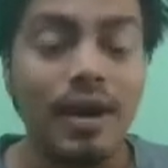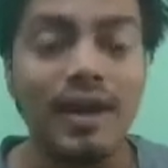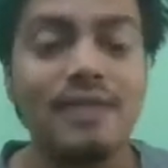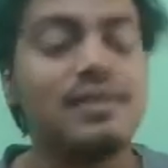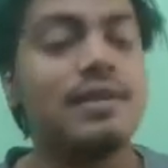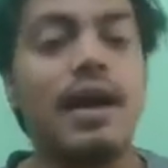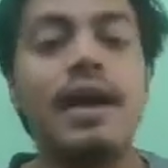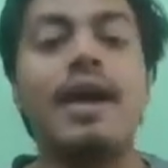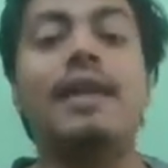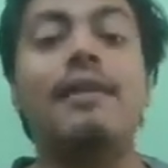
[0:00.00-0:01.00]
is high
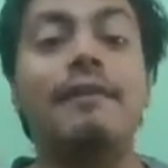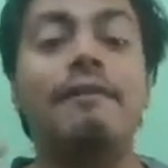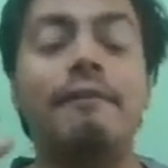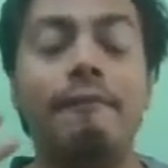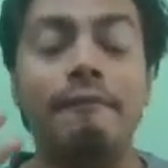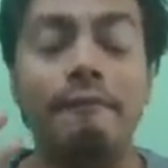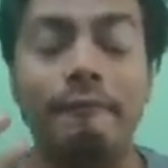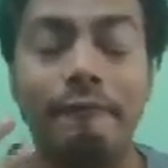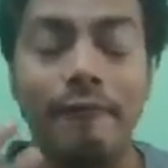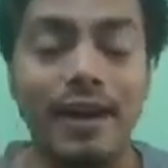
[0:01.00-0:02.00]
and the
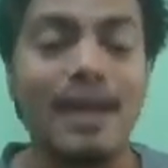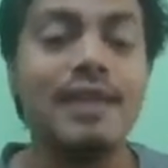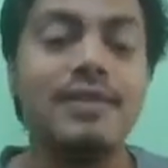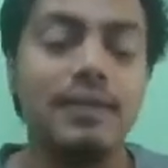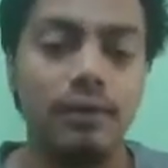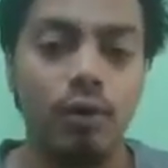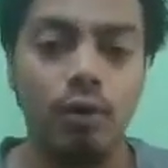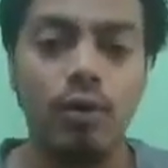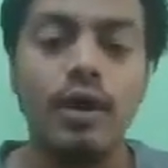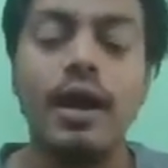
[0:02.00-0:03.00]
variance is low.
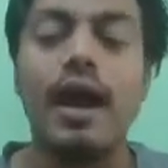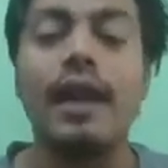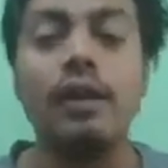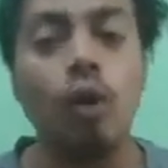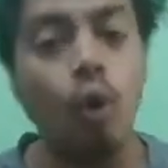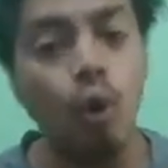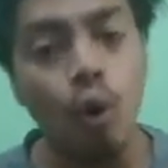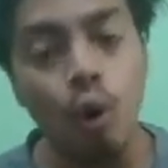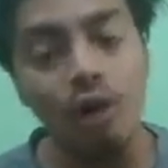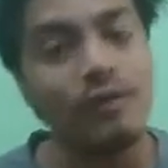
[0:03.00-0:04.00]
And the
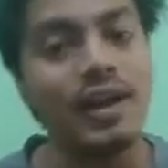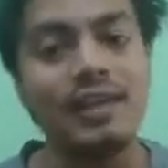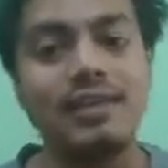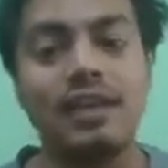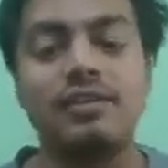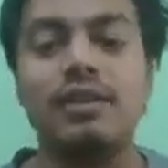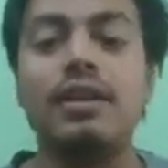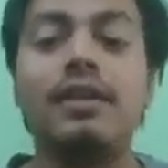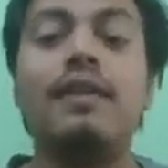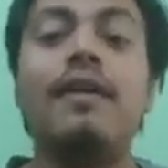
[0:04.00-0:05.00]
overfitting section, the